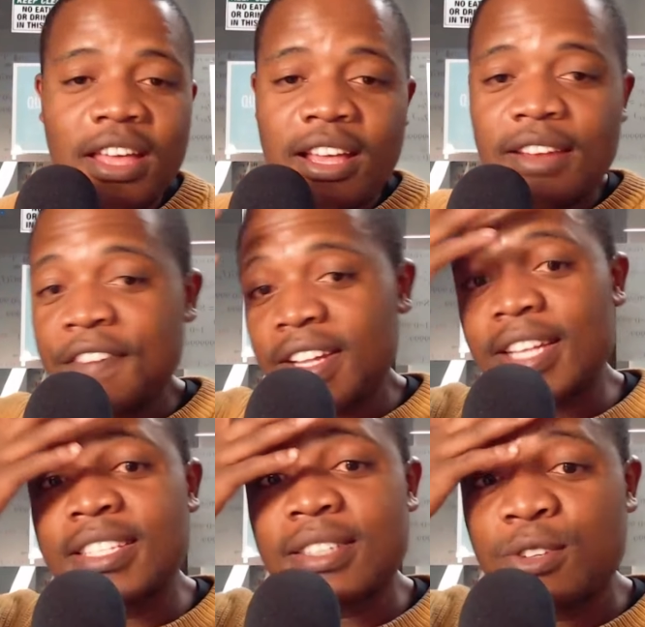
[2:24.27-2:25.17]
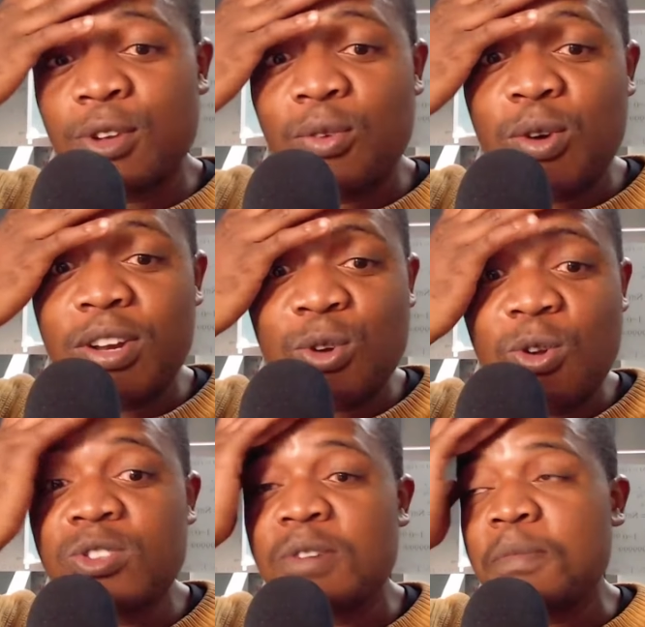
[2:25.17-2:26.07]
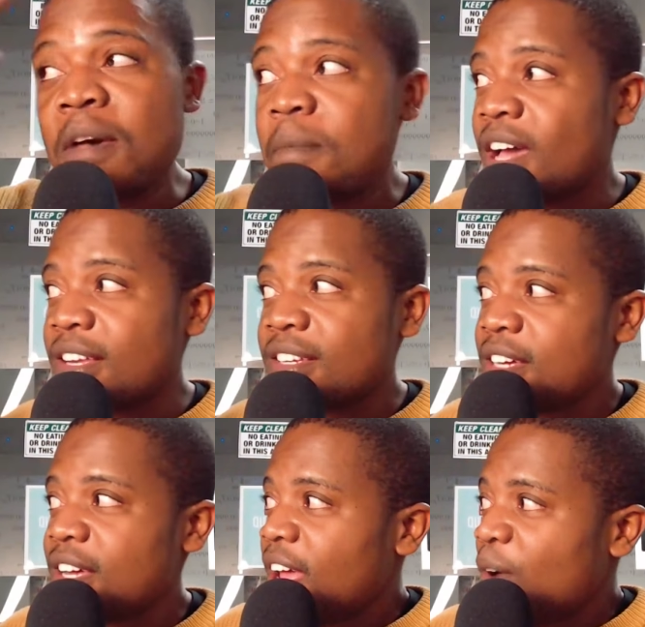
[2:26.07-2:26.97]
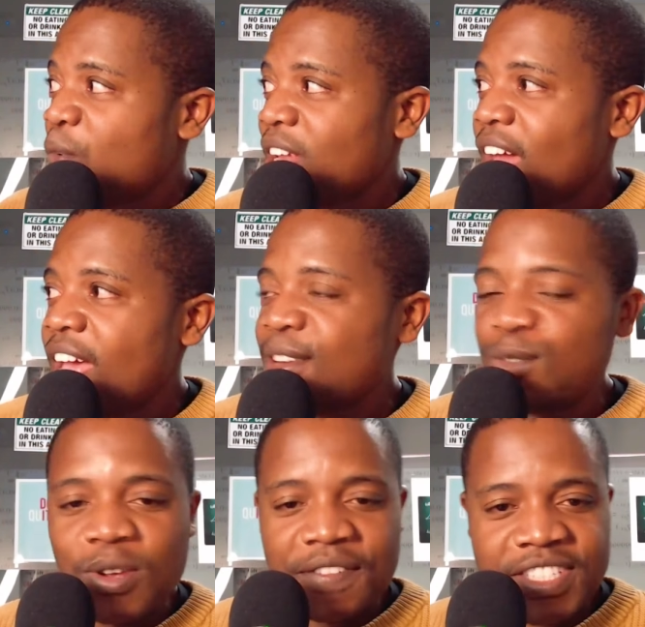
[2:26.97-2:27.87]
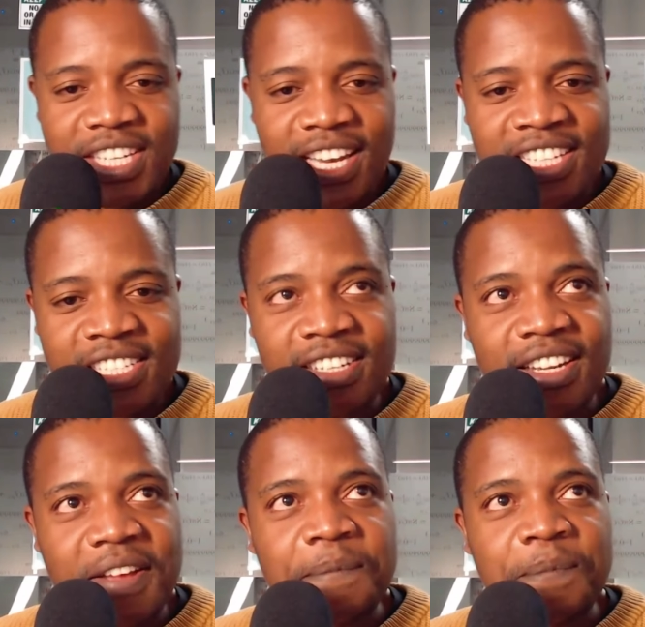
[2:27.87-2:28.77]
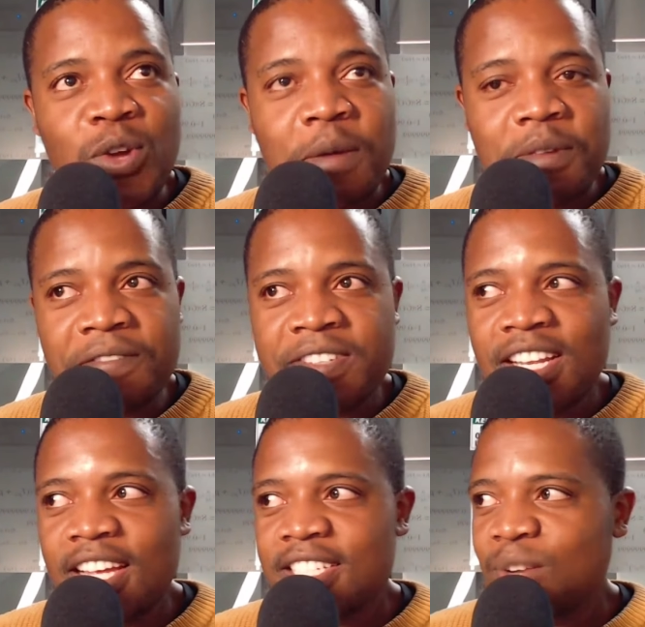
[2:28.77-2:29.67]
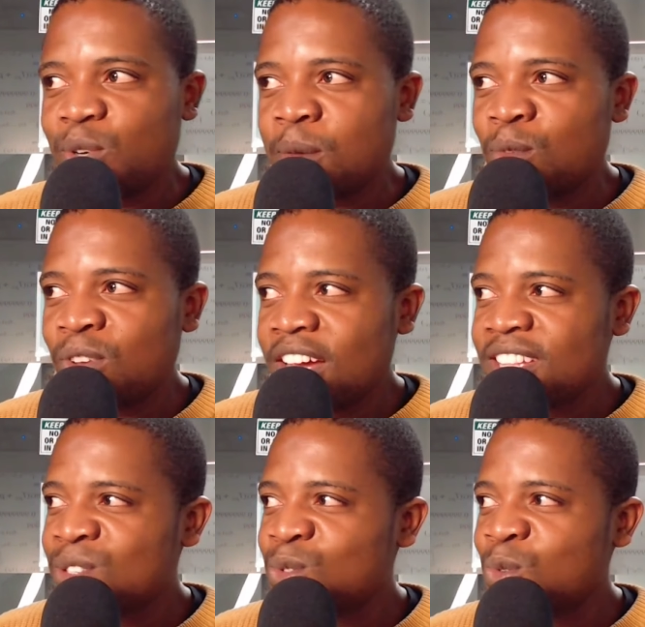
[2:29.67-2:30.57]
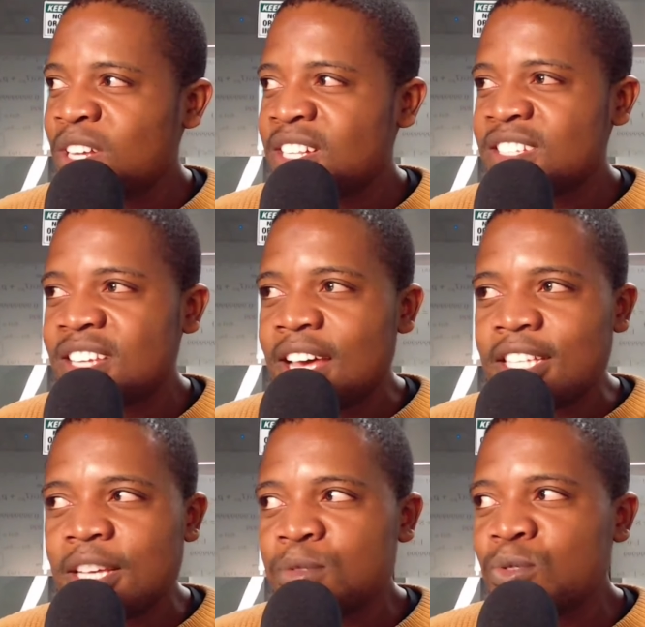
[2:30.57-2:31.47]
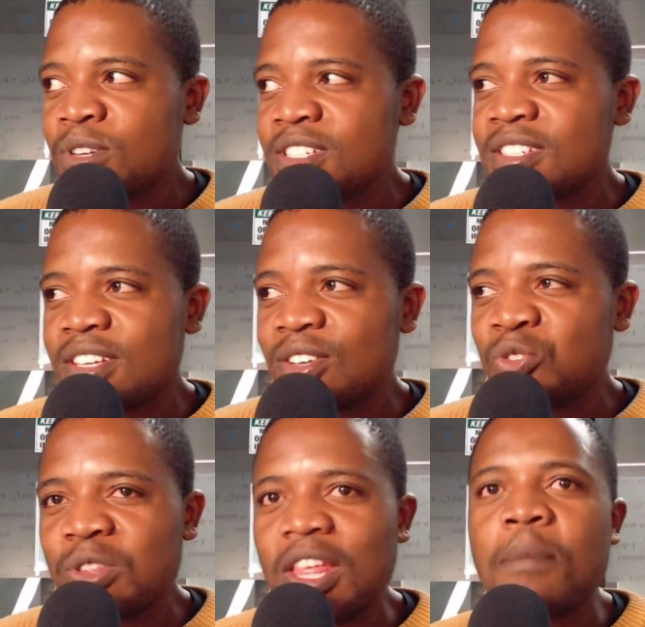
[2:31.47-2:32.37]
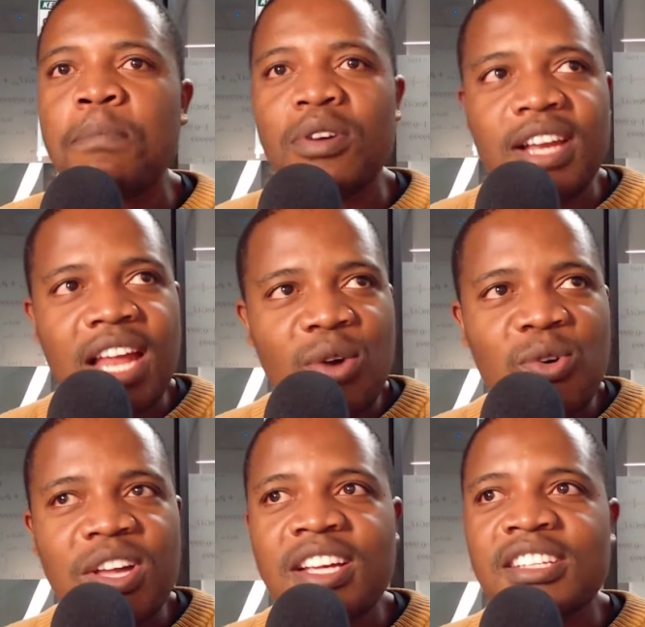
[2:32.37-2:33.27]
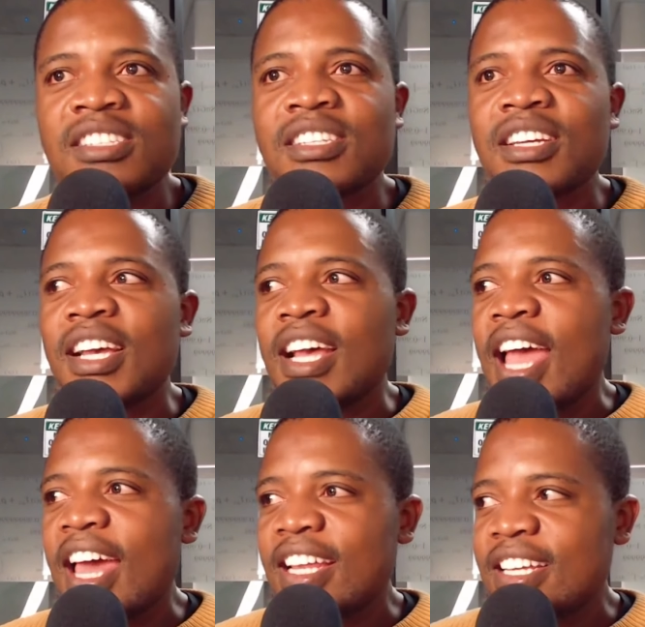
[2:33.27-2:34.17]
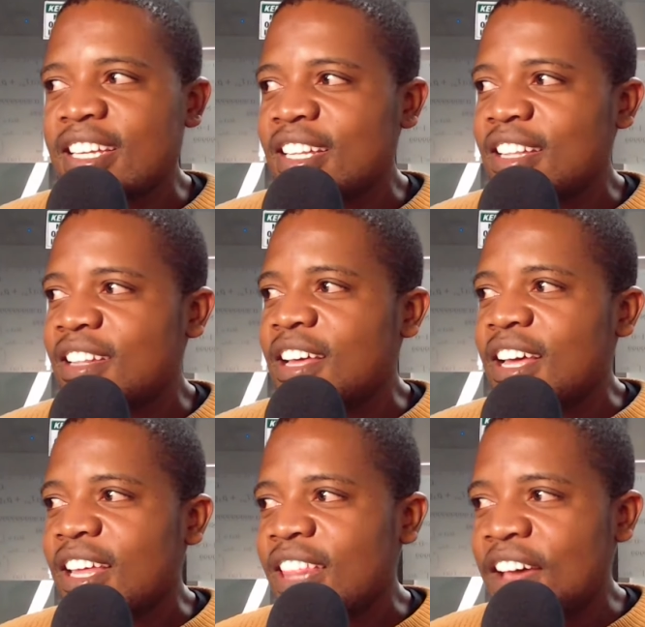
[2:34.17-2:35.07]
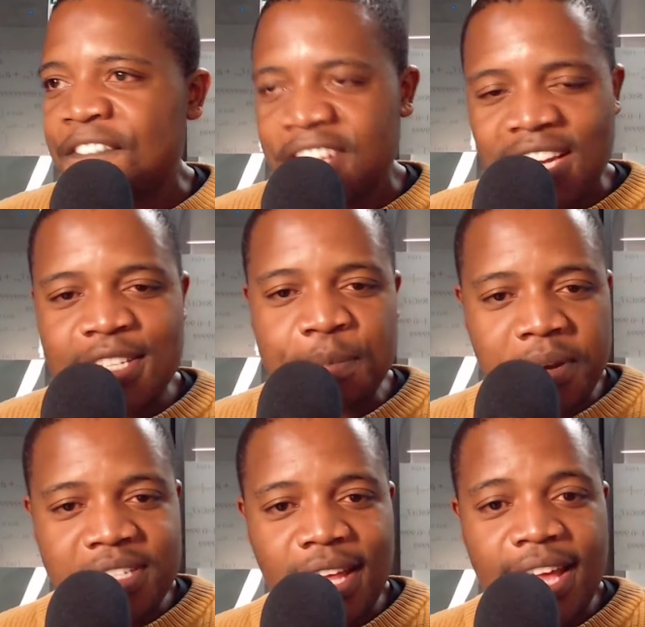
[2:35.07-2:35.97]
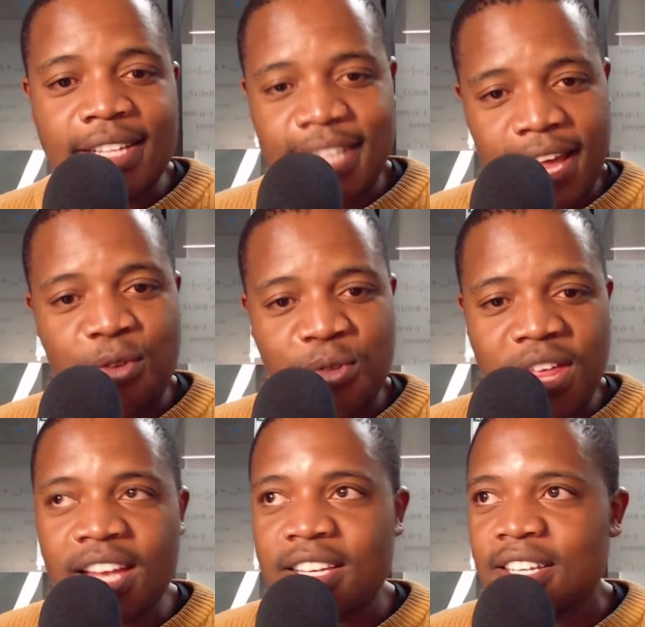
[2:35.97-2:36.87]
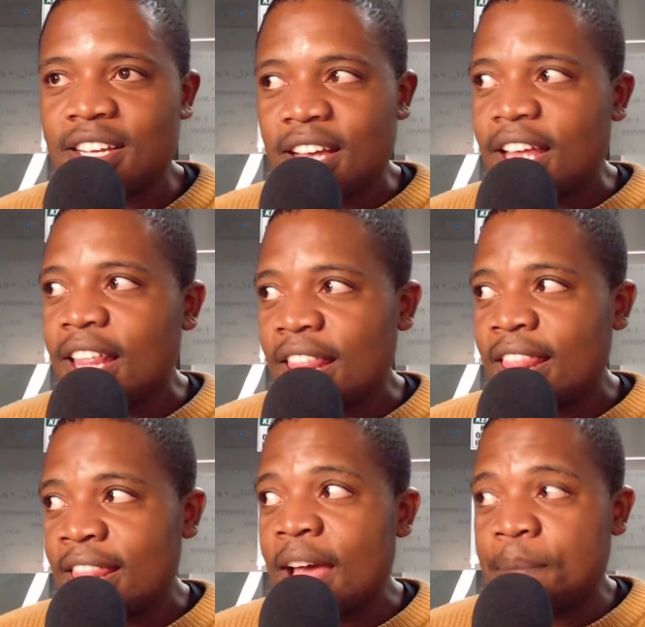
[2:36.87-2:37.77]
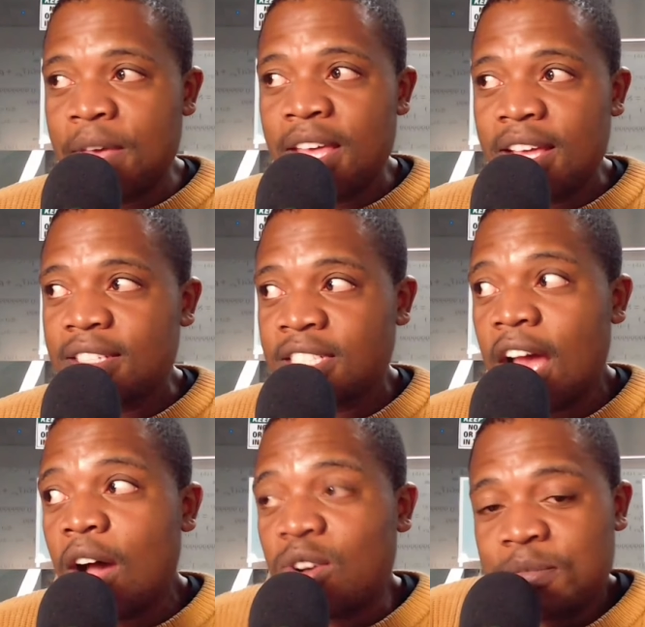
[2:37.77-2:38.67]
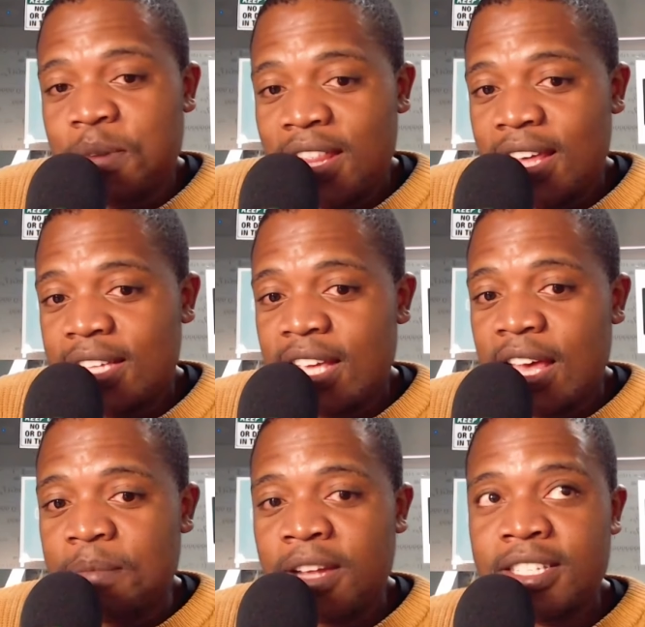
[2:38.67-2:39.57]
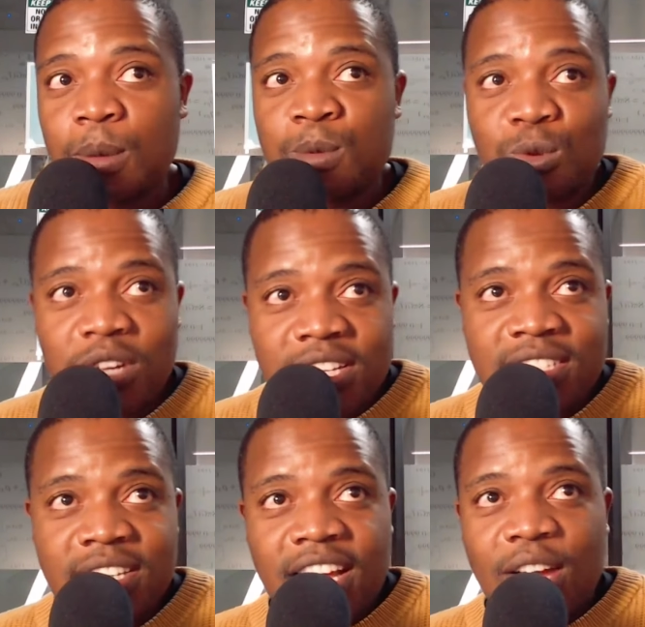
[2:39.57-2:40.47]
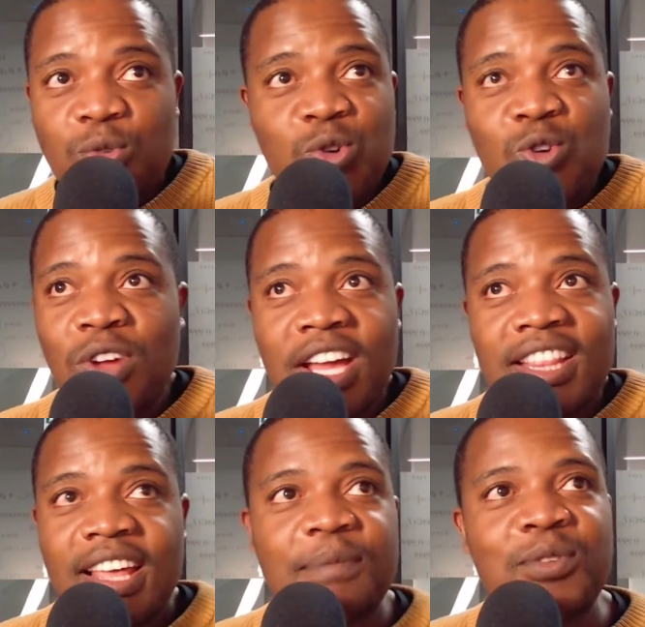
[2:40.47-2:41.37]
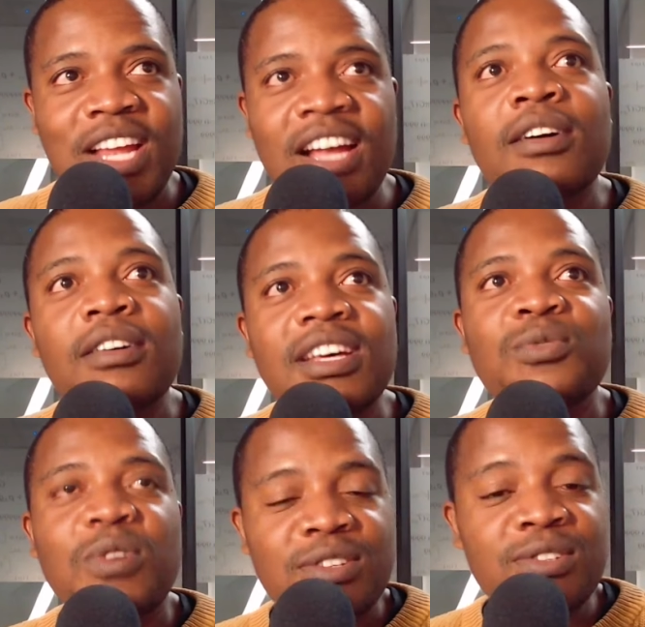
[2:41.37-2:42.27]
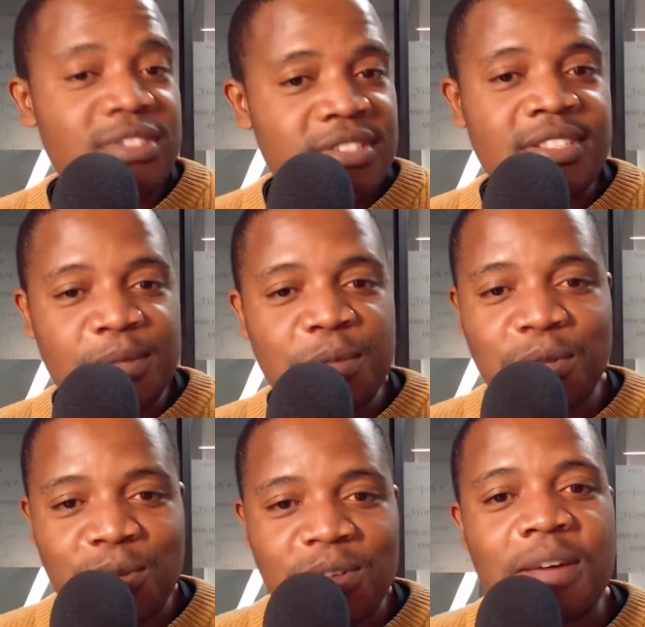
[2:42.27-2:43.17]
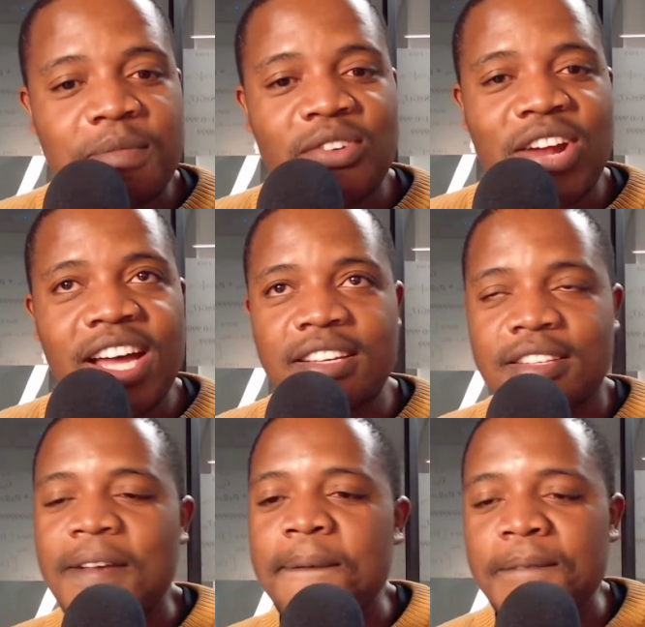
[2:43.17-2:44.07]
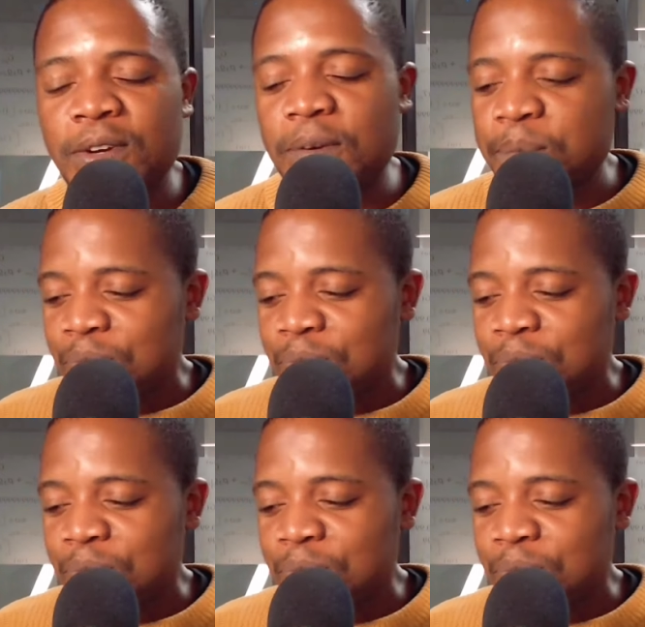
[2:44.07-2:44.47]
In fact, that is actually what is always on my mind when I do invigilation. When I'm invigilating, when I'm looking at the students, some students, you know, their body language and then their facial expression can tell you that they are being chowed by the exam. And some students, when you look at them, you're like, oh, that one seems to be doing something right, you know.